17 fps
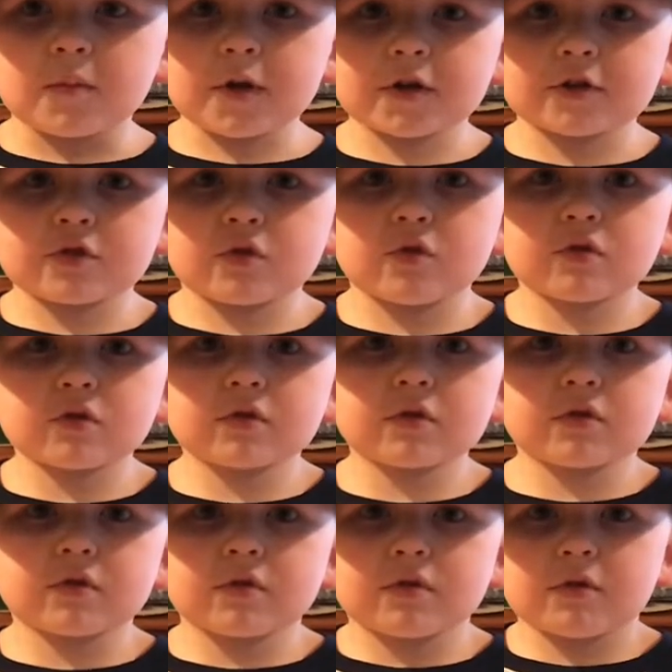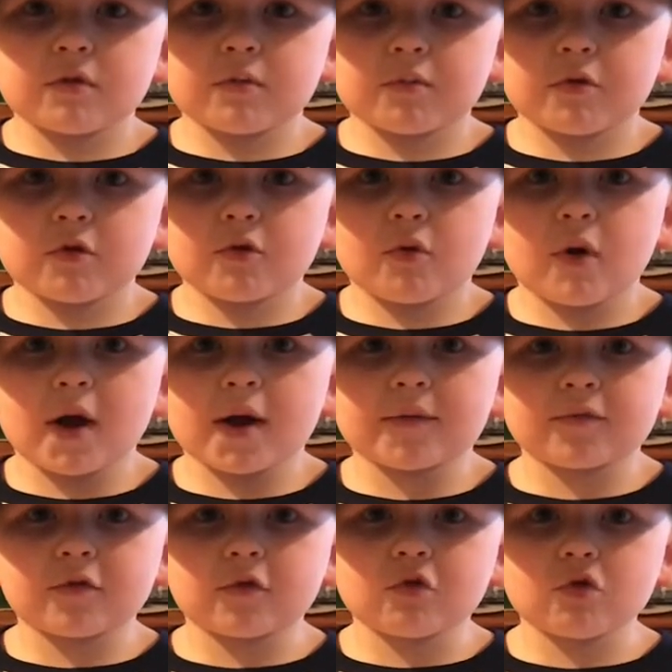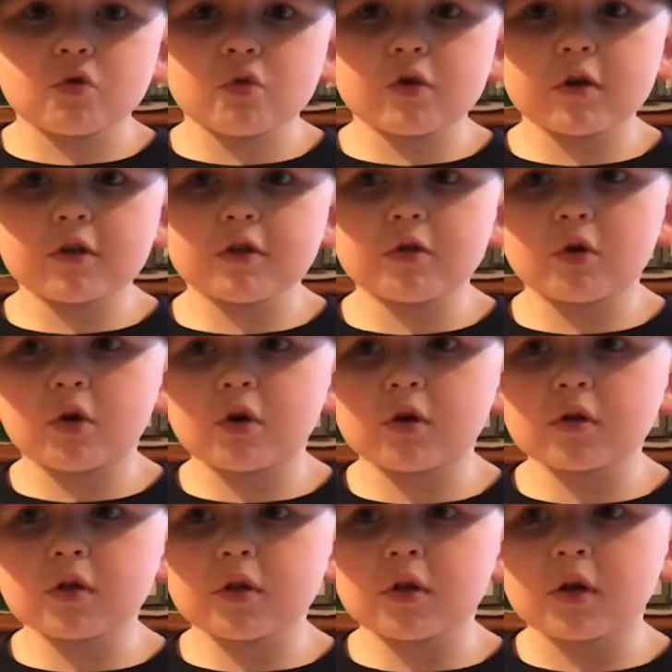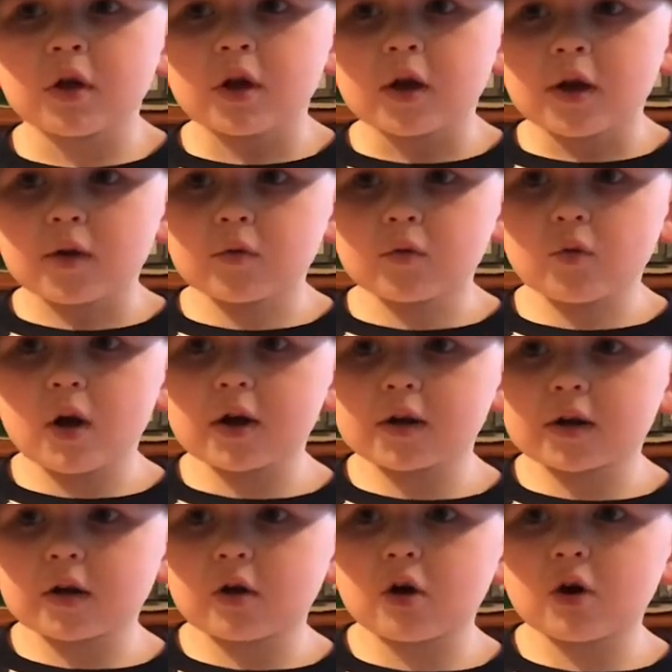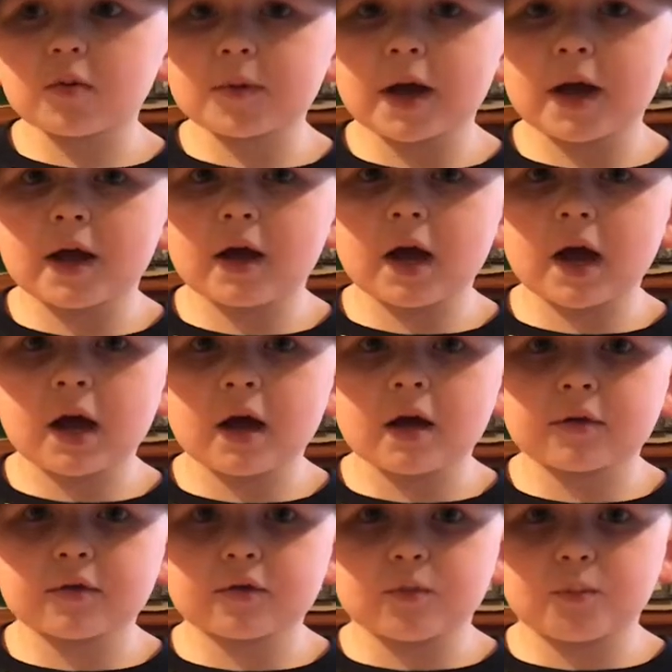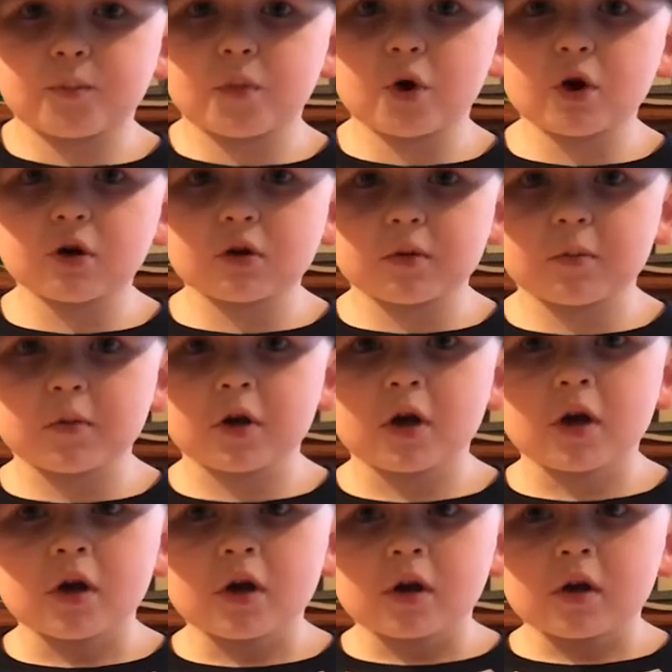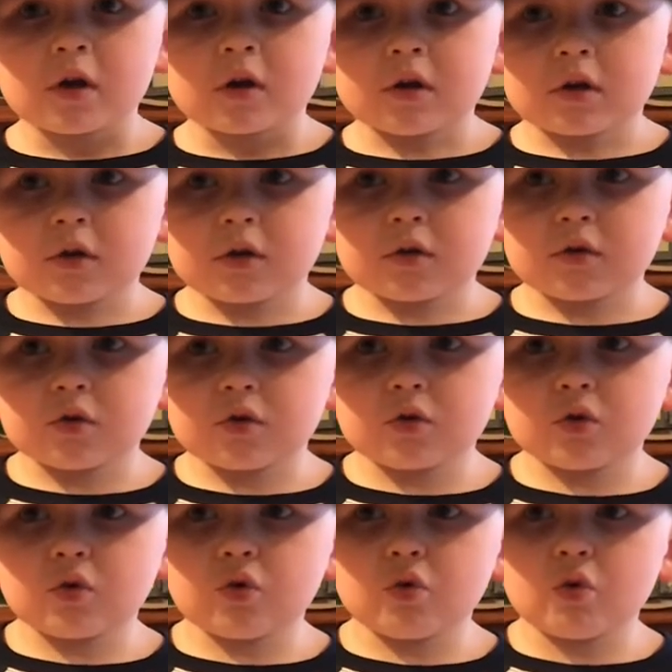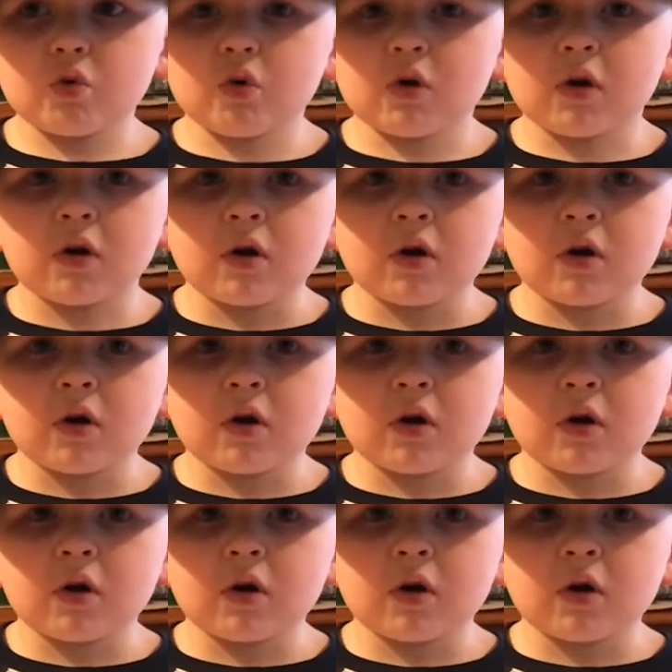Make sure to subscribe to Lucas Learns and write a comment at the bottom to